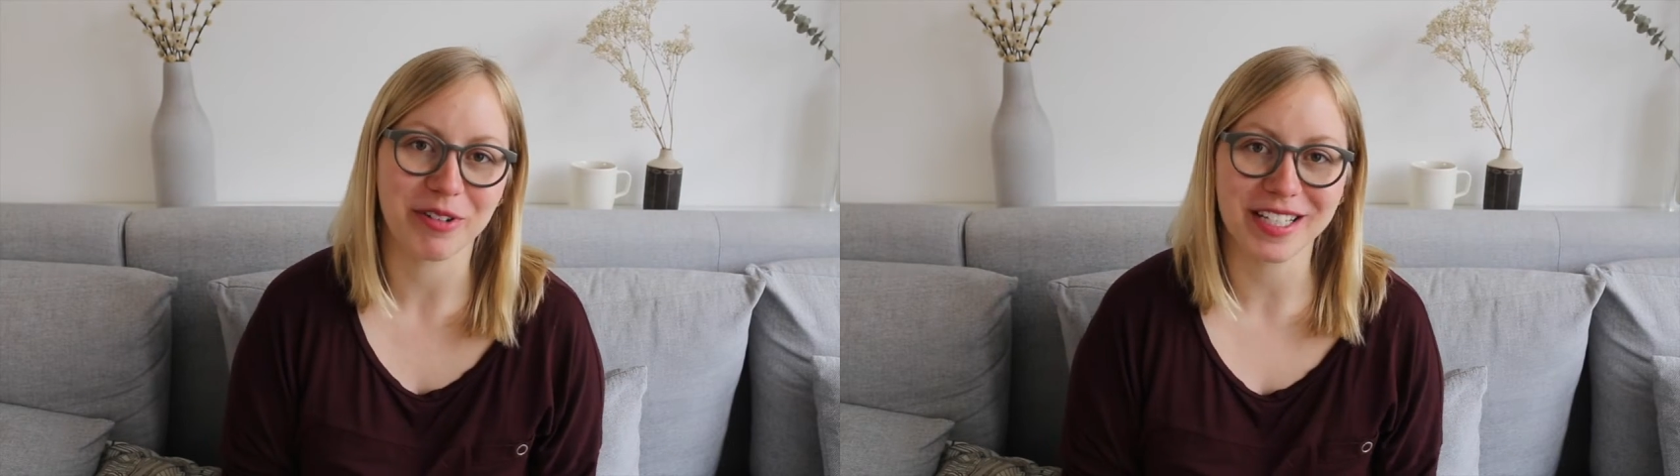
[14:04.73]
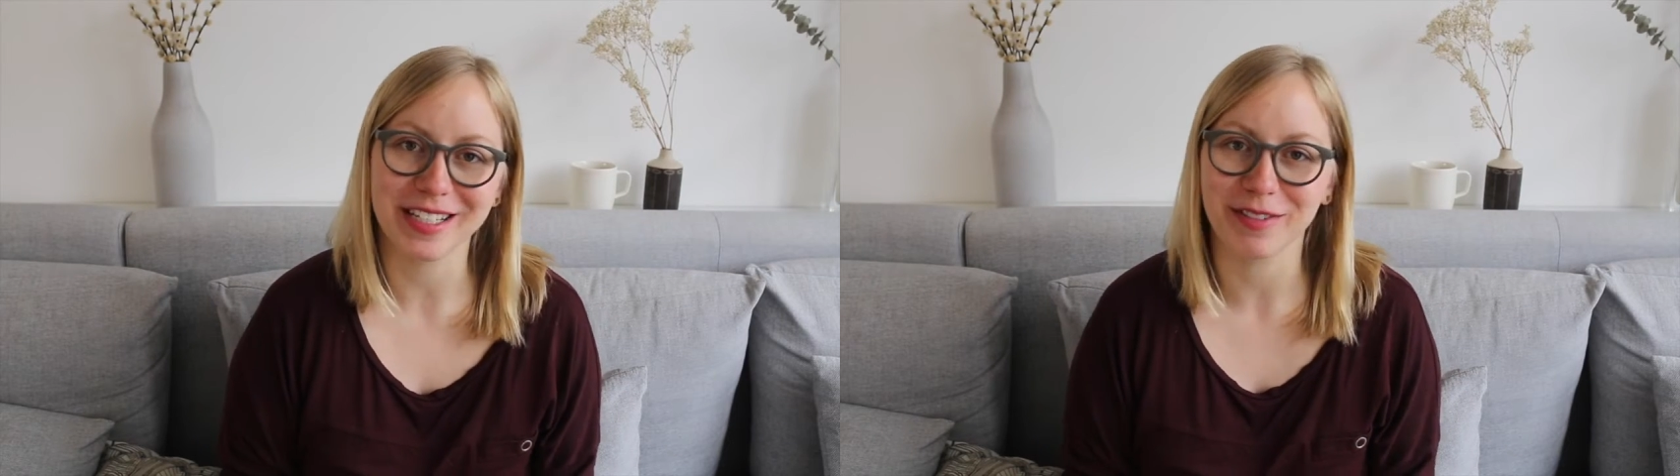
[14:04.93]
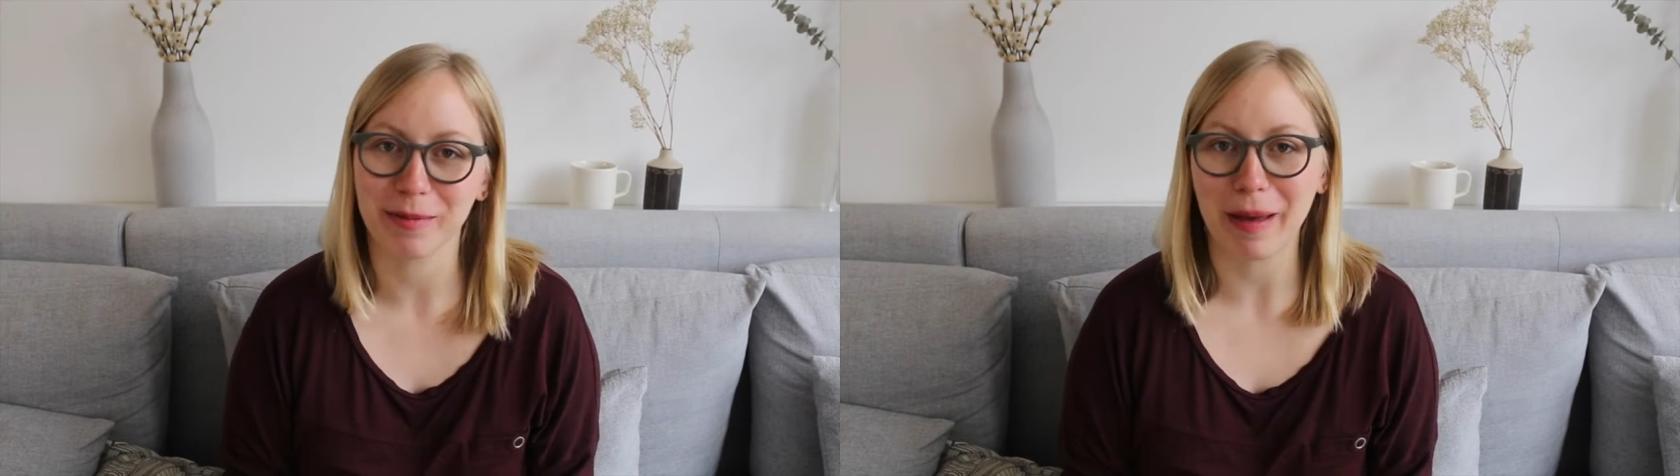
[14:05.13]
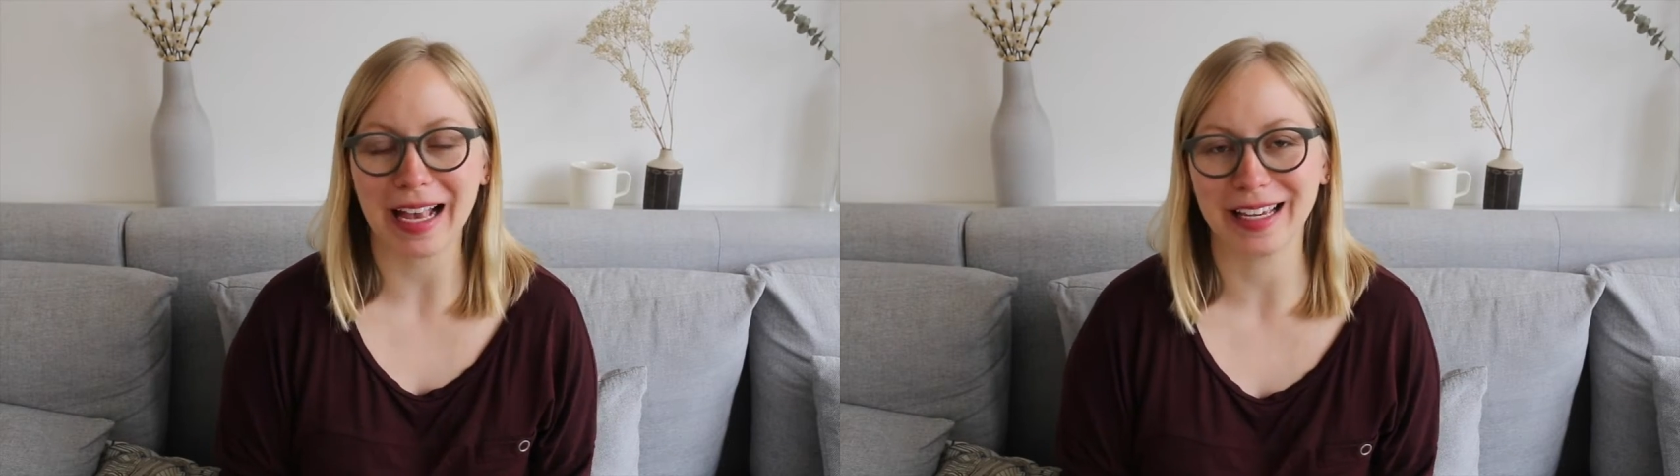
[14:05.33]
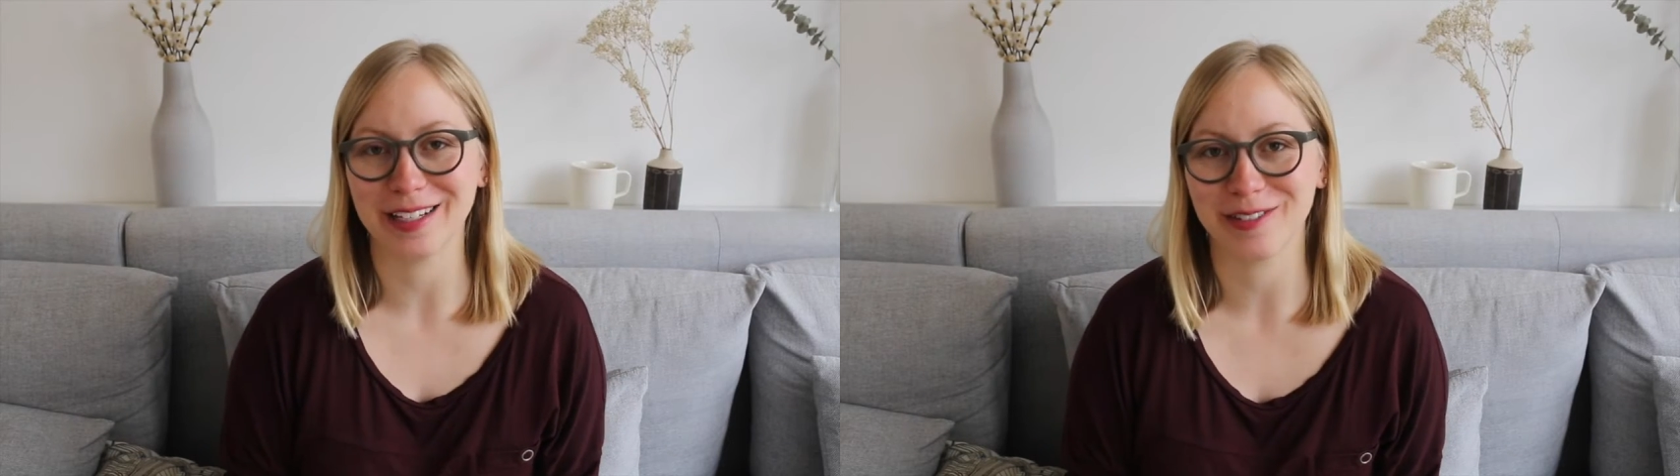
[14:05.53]
received a
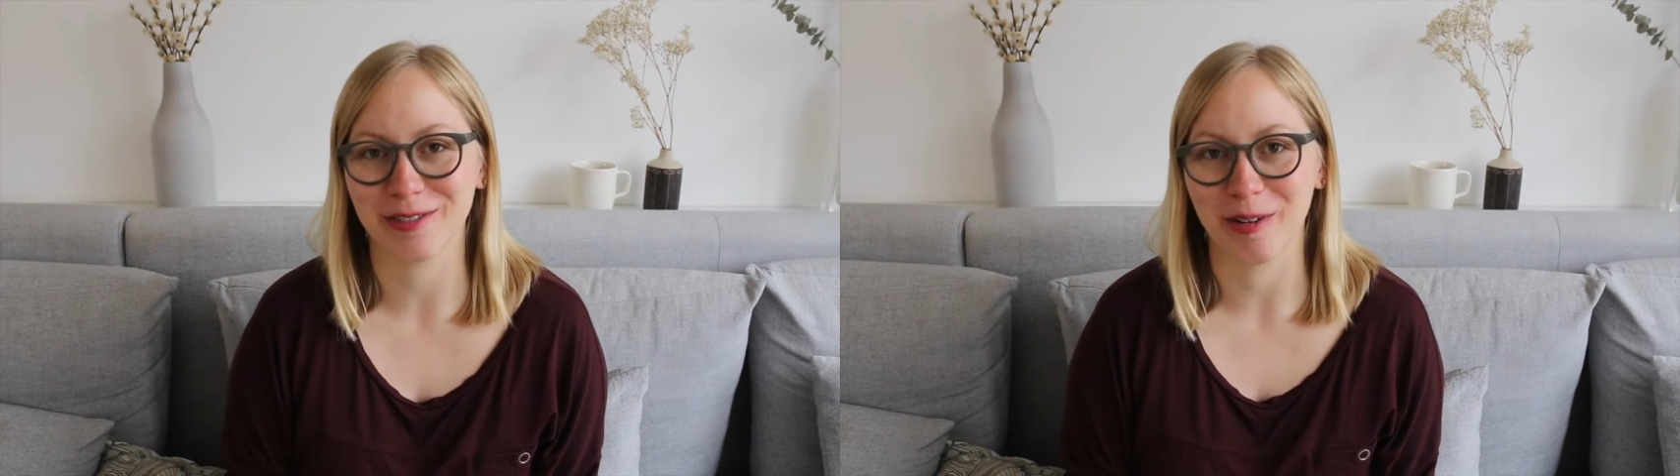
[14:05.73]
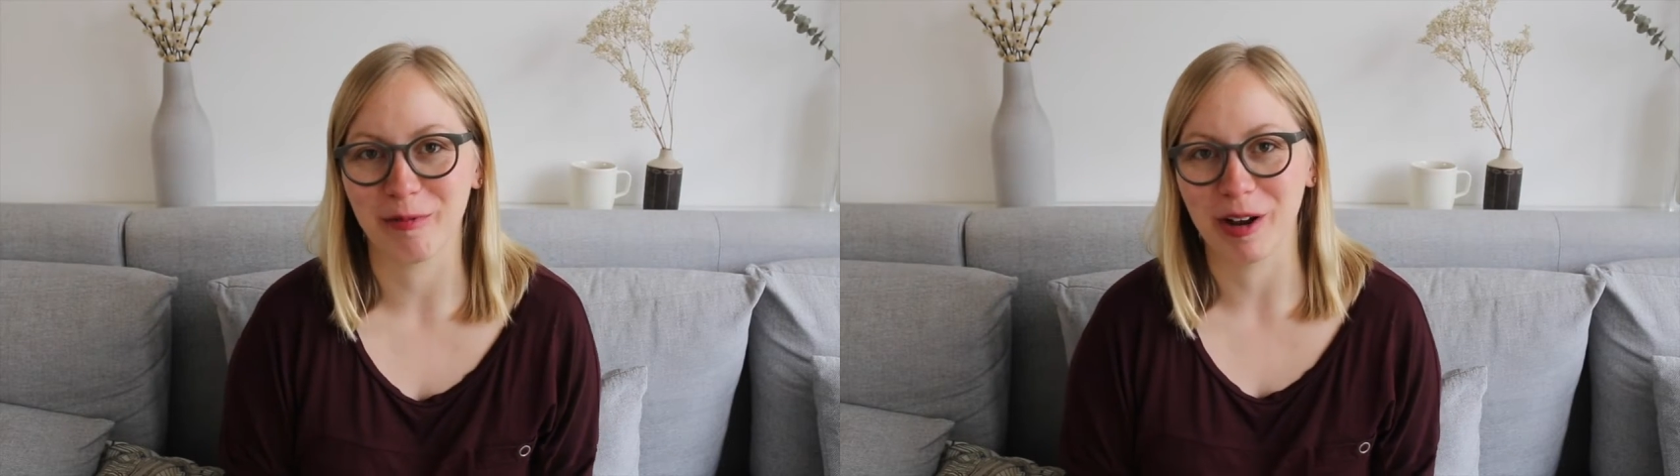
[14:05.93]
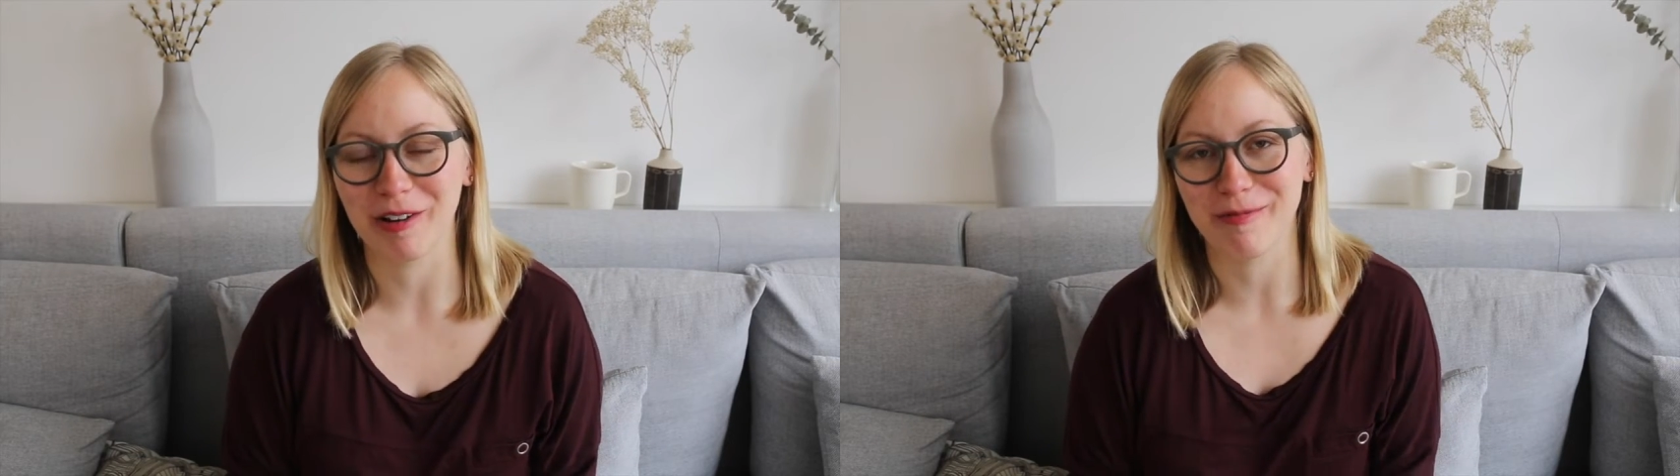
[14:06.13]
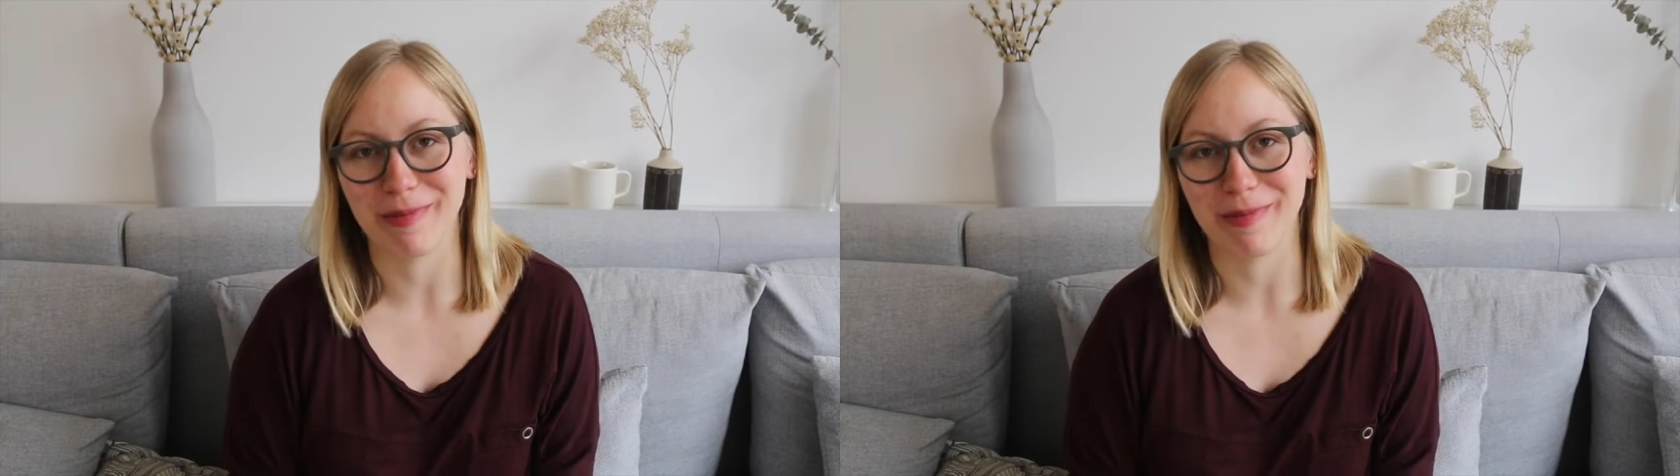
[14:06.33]
package from one of